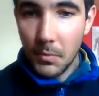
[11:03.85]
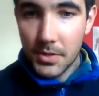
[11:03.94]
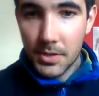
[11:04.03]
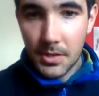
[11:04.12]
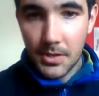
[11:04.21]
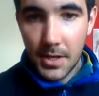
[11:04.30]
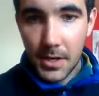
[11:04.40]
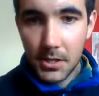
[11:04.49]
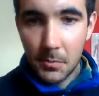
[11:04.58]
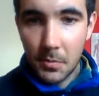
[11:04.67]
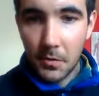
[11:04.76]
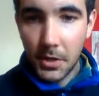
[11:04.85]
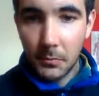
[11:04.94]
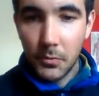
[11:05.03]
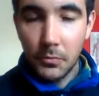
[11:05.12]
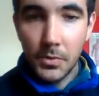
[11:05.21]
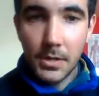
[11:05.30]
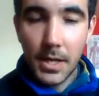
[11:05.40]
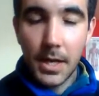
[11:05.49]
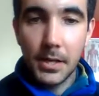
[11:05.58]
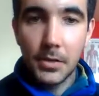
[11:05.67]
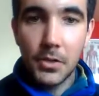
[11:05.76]
Muscle is there to provide
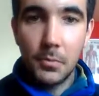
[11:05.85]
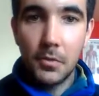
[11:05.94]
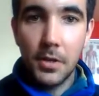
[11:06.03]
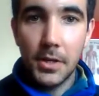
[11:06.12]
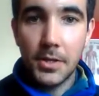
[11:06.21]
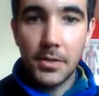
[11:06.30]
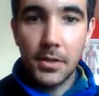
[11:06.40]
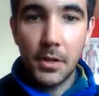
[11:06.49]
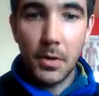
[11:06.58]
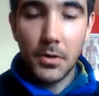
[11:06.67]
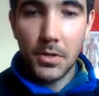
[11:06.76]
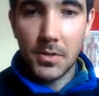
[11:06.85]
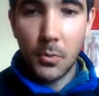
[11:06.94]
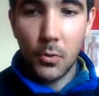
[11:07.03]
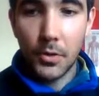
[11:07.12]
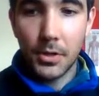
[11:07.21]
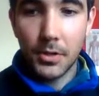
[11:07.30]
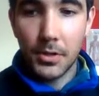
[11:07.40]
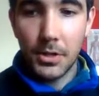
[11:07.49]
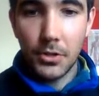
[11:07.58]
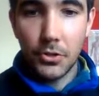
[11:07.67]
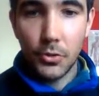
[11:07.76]
movement and to provide a certain amount of support
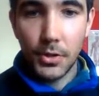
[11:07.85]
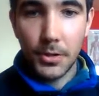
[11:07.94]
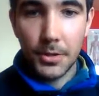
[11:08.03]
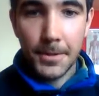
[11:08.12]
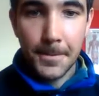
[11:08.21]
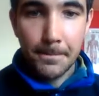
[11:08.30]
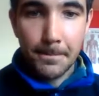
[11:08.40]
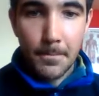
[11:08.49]
in the knee joint.